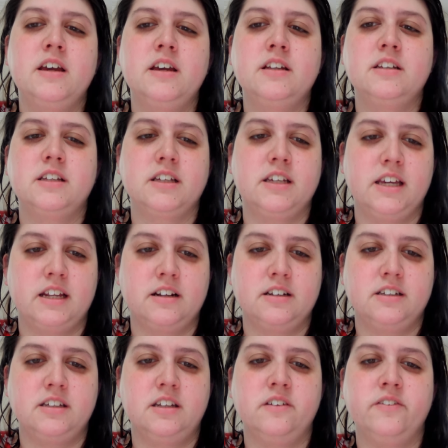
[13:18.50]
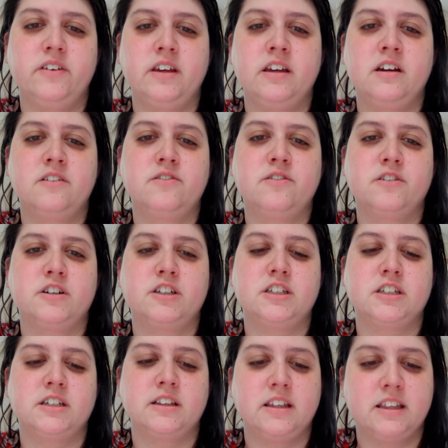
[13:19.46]
to get on TV.
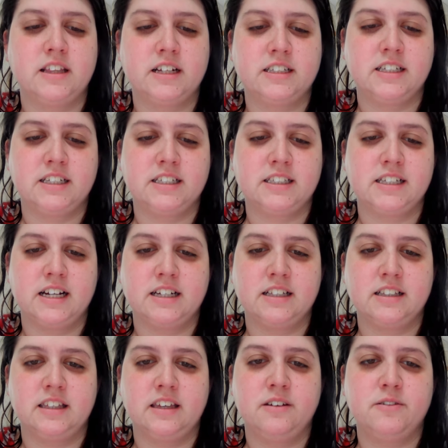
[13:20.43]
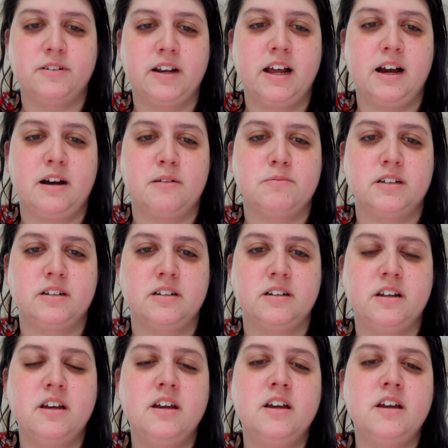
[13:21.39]
Unfortunately, that's exactly what happened.
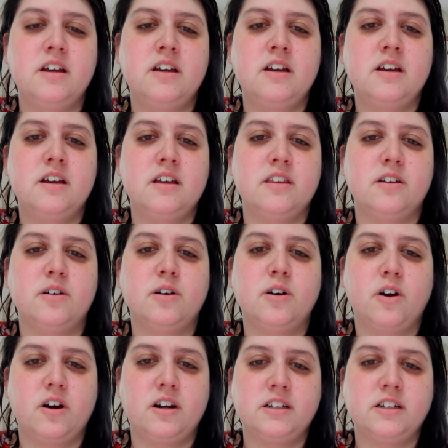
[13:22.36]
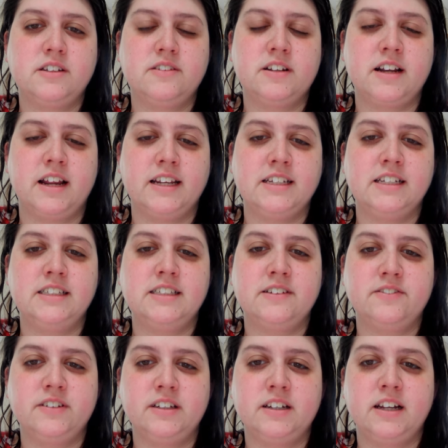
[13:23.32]
The horrors of the
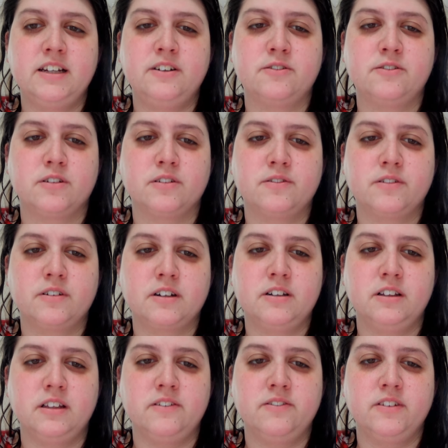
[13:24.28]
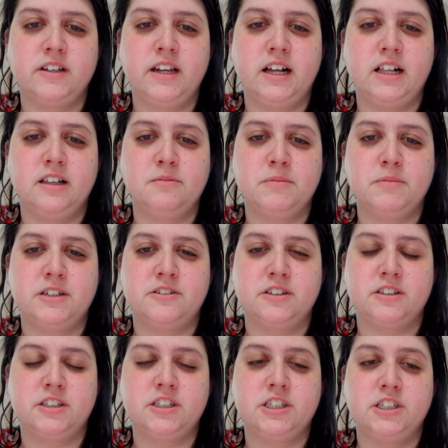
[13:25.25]
1979 Grover Cleveland Elementary
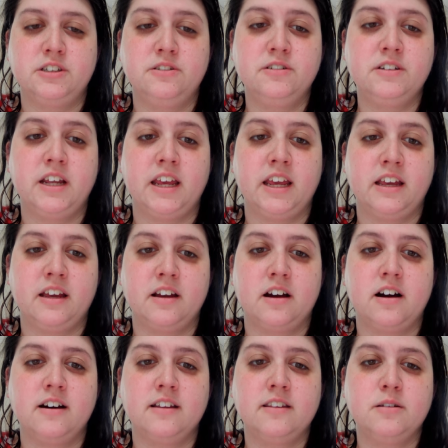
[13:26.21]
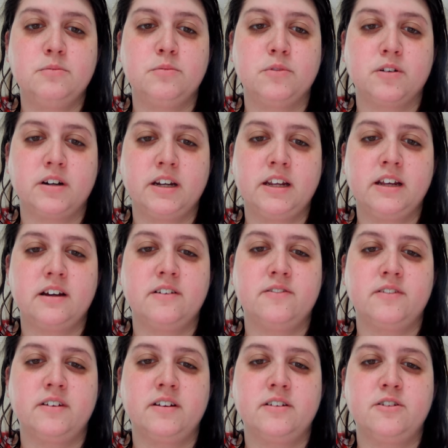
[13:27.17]
shooting on the morning of
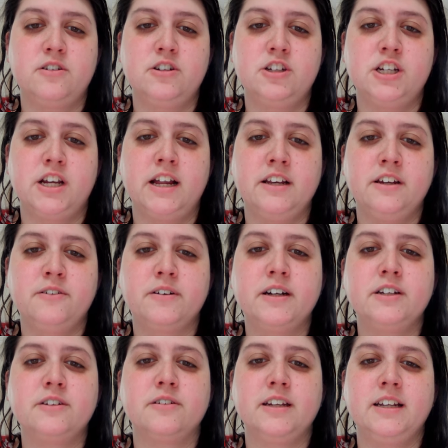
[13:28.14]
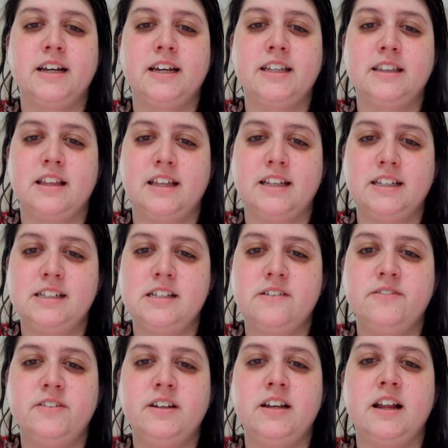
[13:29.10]
January 29,
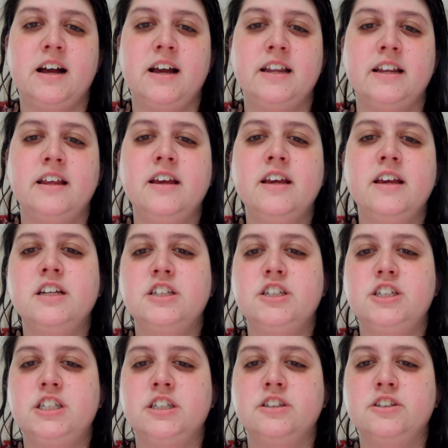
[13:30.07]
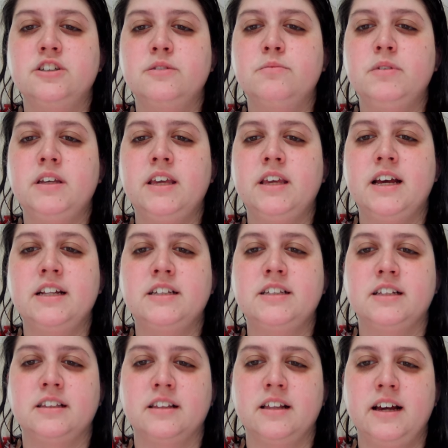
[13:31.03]
1979, children began
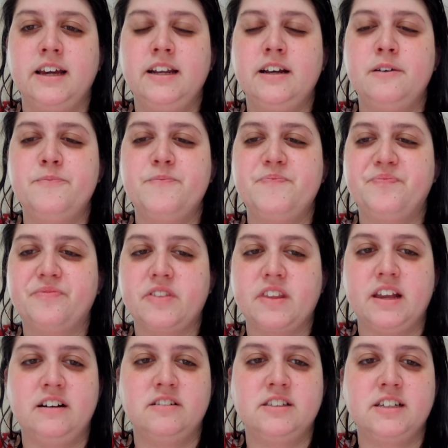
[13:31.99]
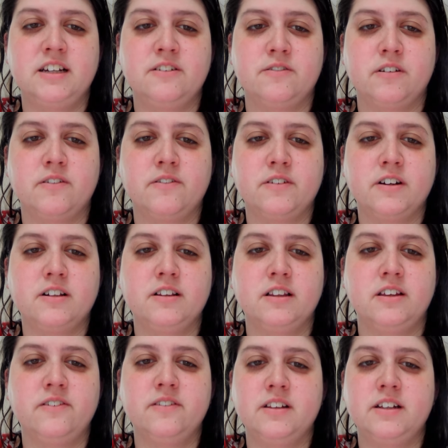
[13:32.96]
to line up outside Grover
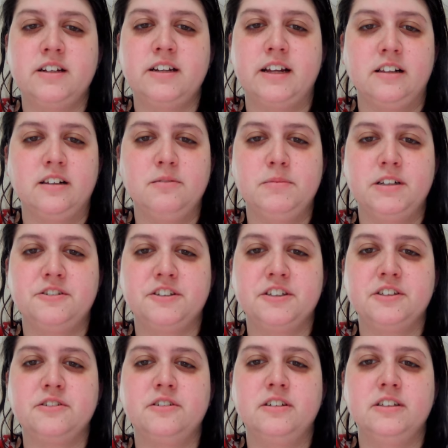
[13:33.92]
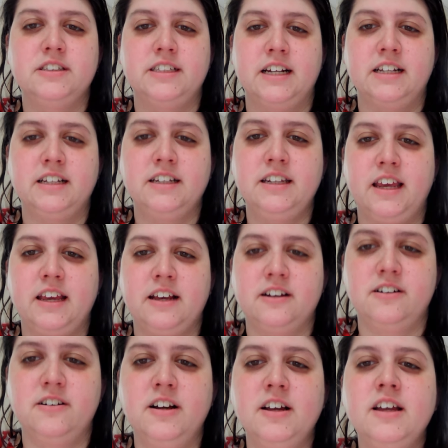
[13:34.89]
Cleveland Elementary School in San
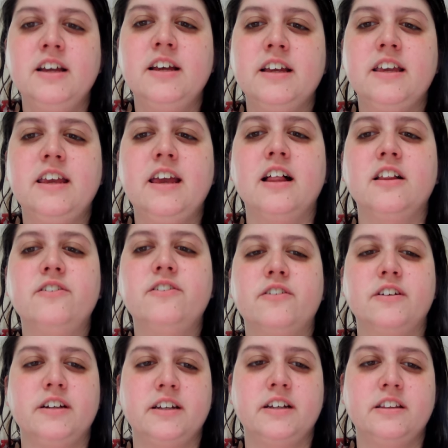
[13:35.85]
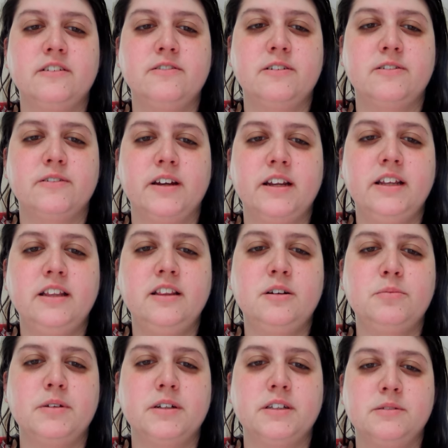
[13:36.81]
Diego, California. They were waiting their
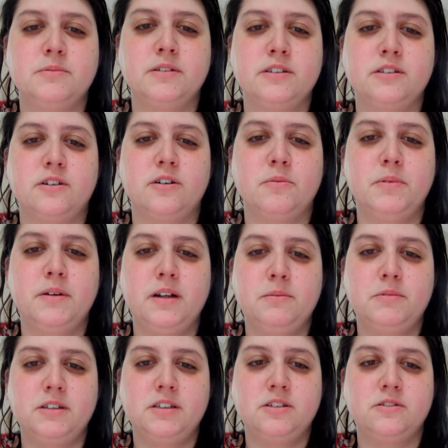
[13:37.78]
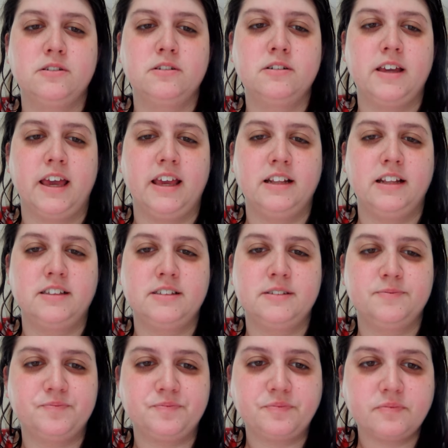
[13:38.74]
principal to open up the school gates.
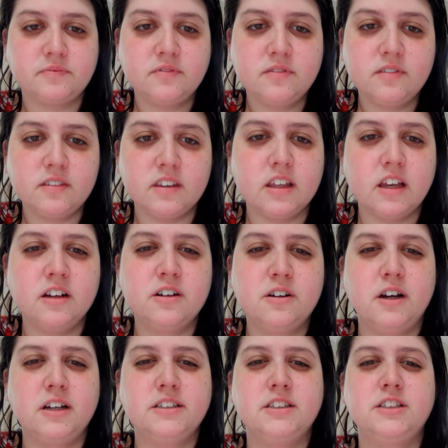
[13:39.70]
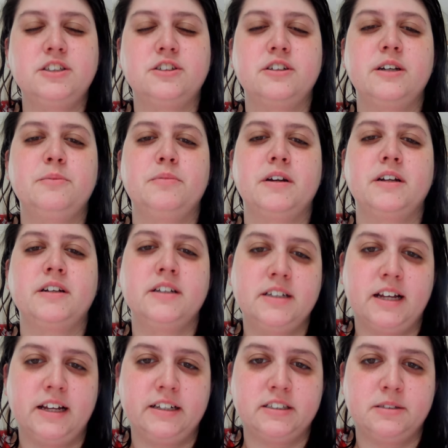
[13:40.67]
Across the street,
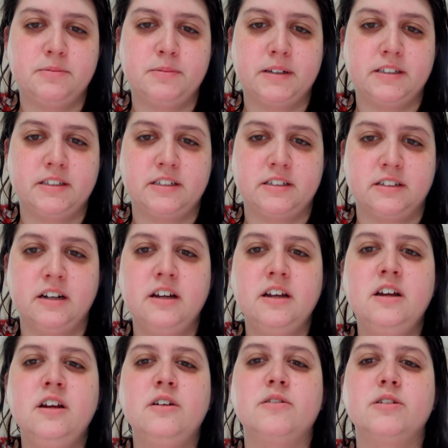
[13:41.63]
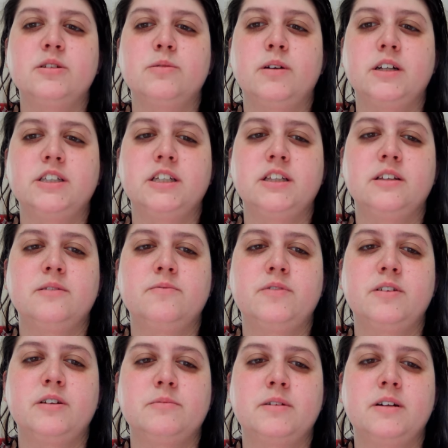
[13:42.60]
Brenda Ann Spencer was watching them
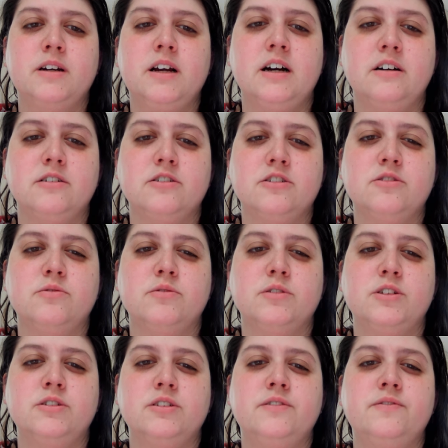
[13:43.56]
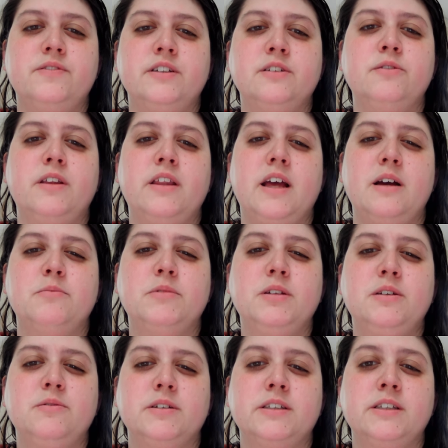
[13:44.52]
from her house, which was filled with
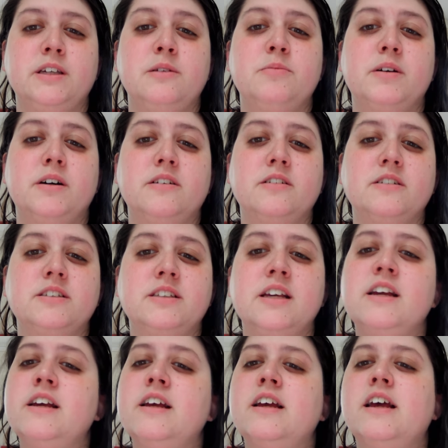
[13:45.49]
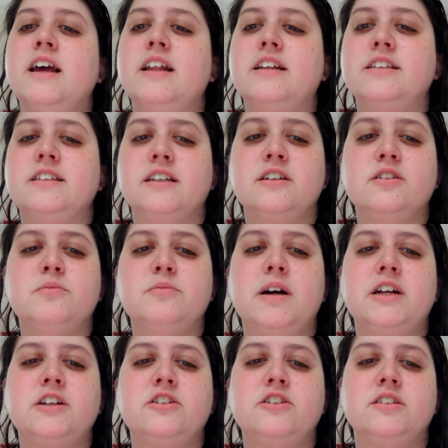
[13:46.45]
empty whiskey bottles and a single
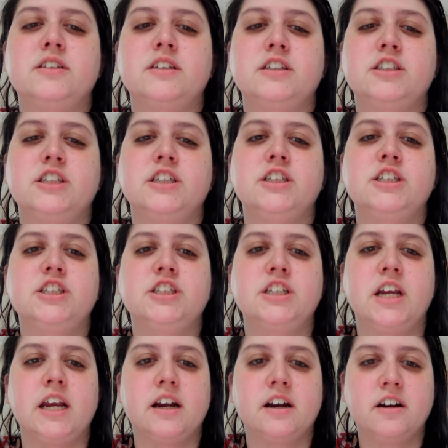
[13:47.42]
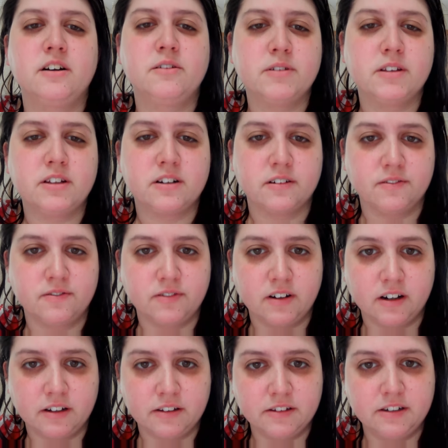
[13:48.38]
mattress that she shared with her
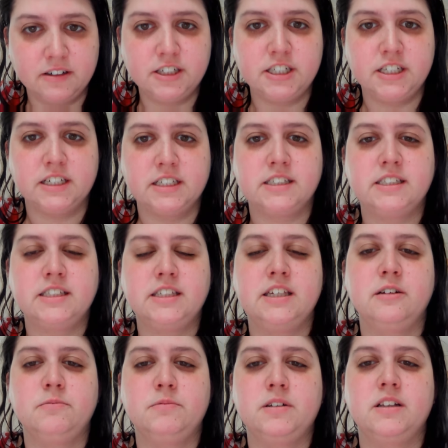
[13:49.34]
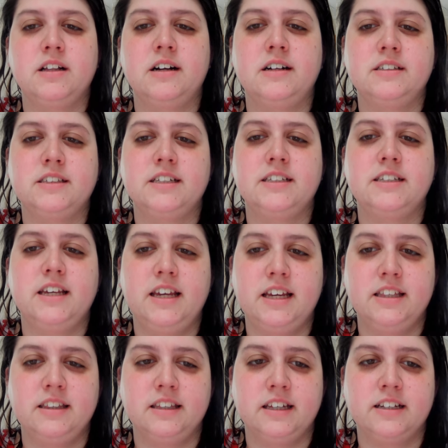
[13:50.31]
father. She had skipped class that day
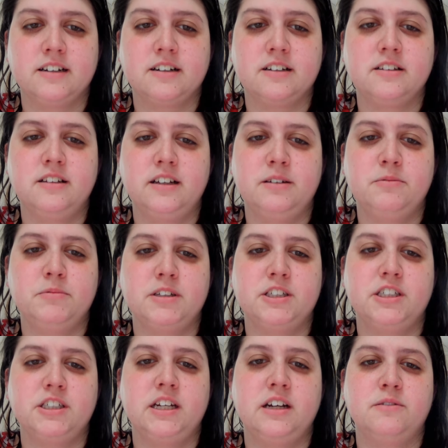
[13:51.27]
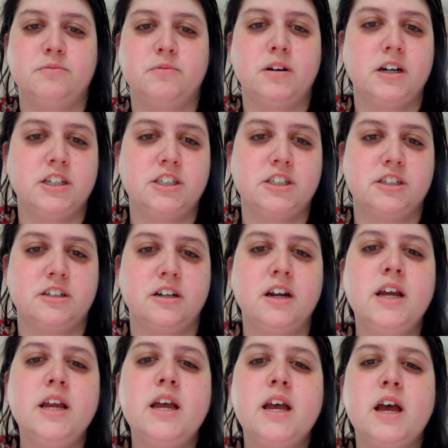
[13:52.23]
and later claimed that she had washed her
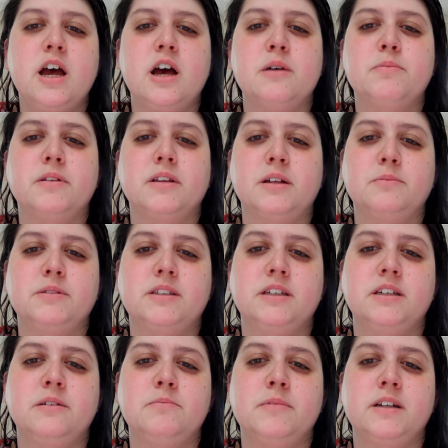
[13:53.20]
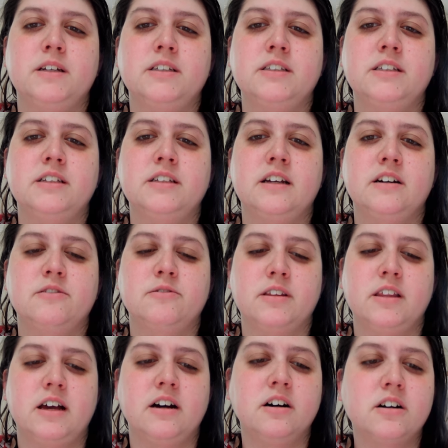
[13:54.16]
epilepsy medicine down
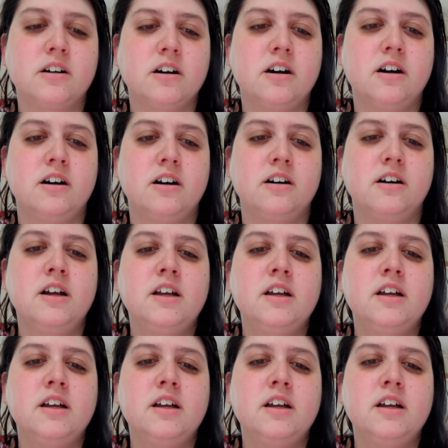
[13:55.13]
with alcohol.